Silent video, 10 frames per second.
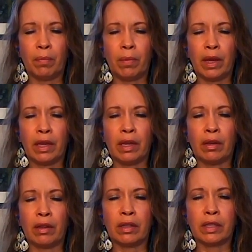
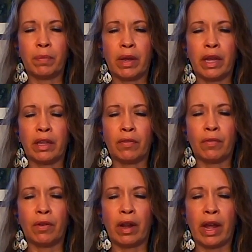making space
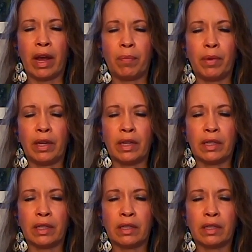for
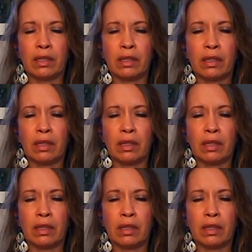happiness,